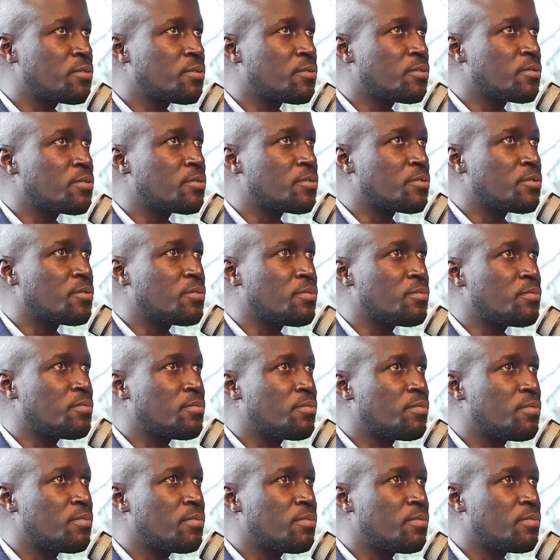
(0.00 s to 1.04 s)
So
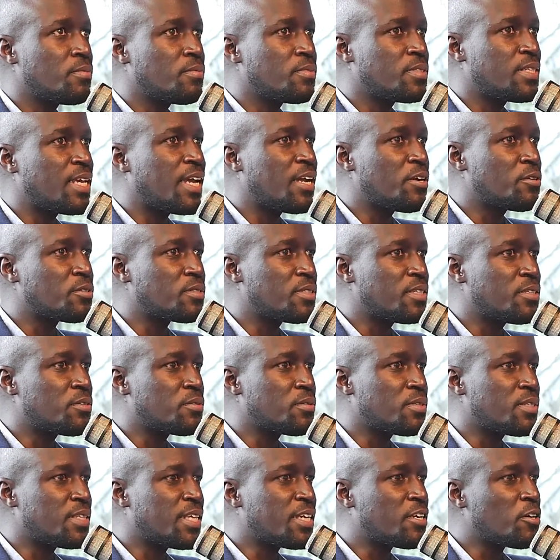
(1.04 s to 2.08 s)
CIOs
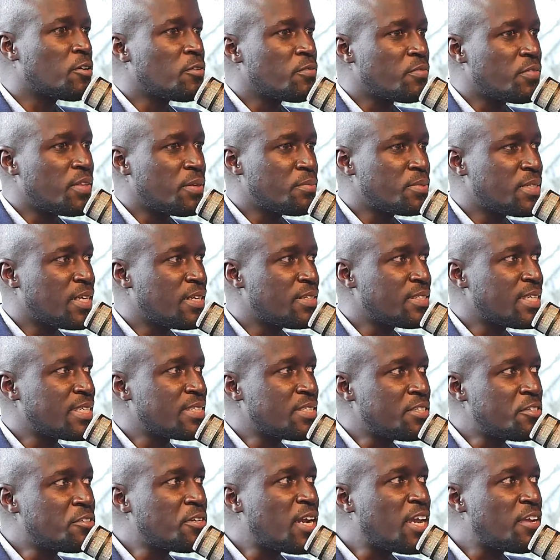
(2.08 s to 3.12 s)
need to think of
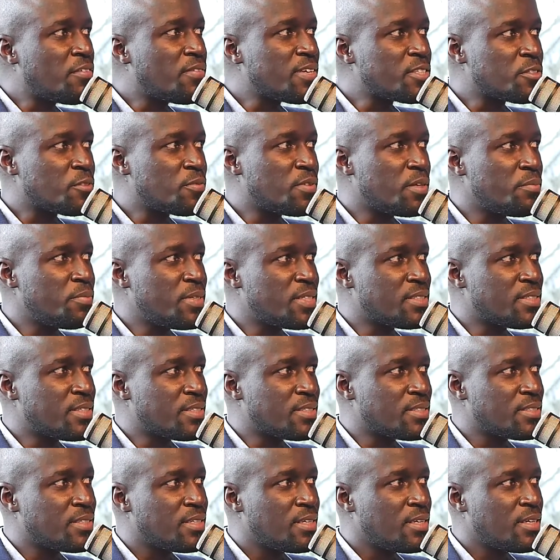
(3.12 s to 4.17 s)
themselves as drivers of the
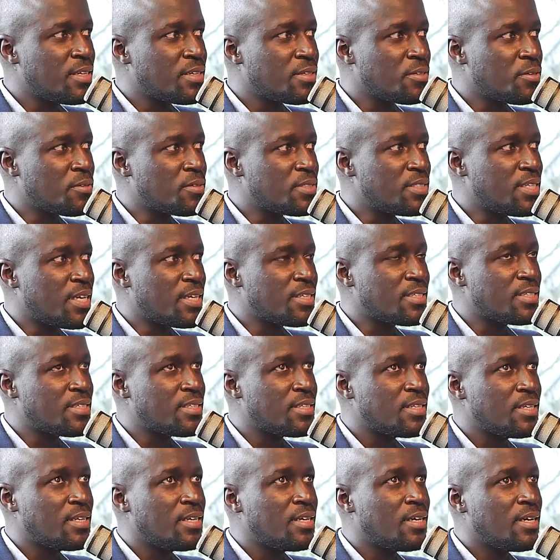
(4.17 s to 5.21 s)
business, not
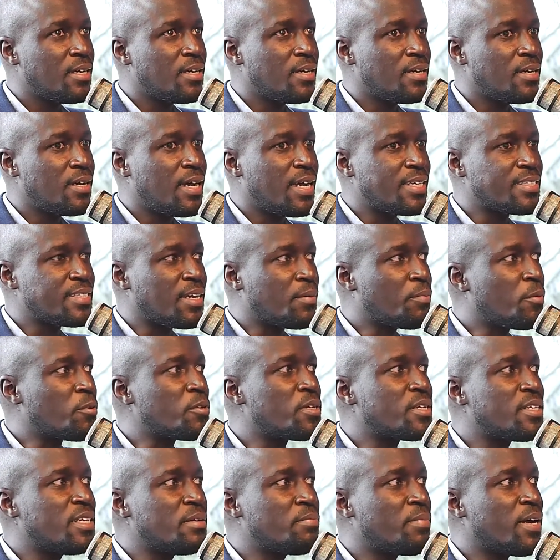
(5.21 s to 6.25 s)
just a
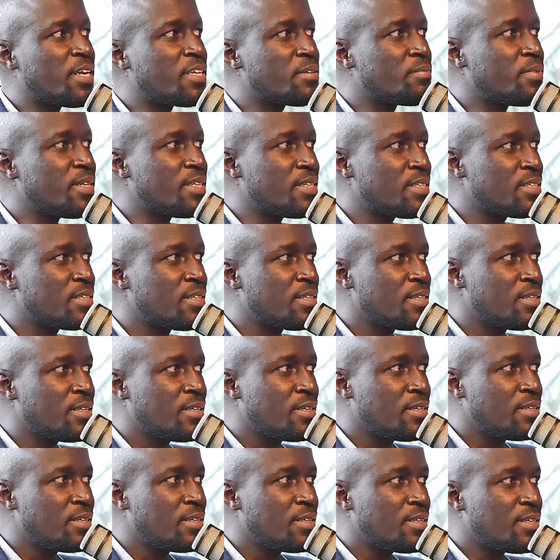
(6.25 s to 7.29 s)
support department
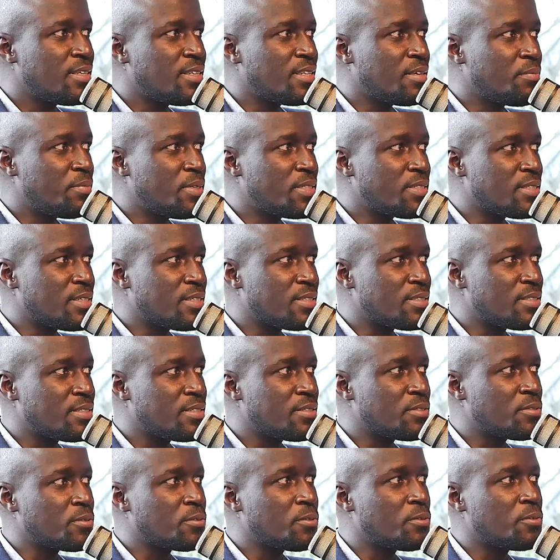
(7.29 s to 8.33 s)
in the
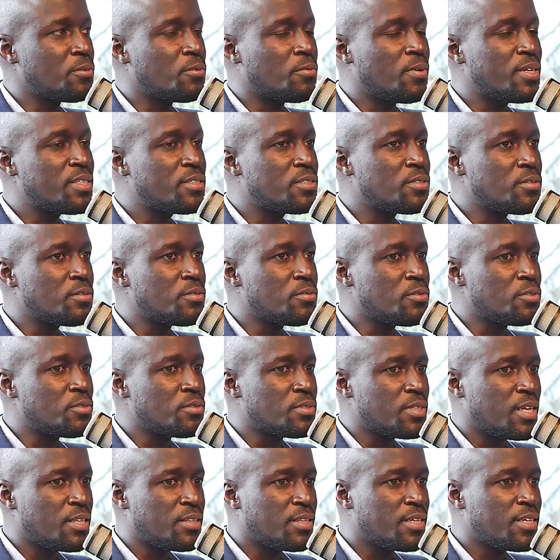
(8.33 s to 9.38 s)
business. So once
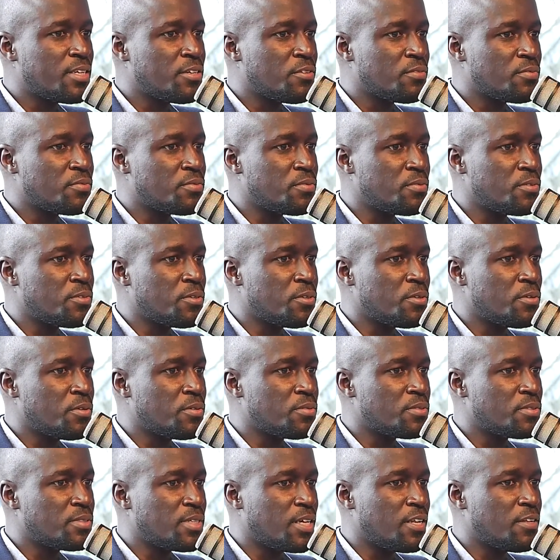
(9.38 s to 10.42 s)
you start thinking of
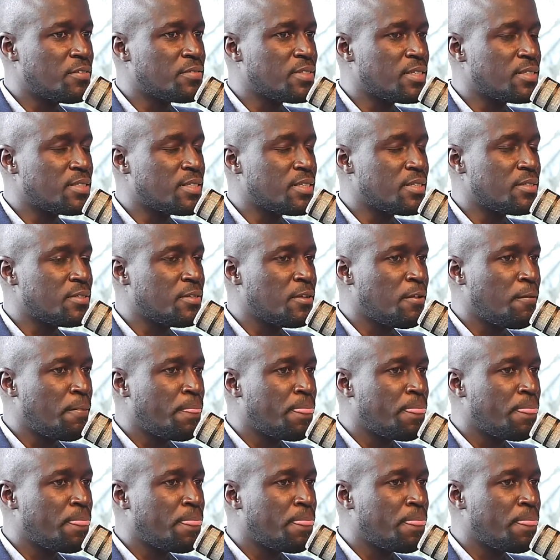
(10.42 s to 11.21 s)
yourselves as the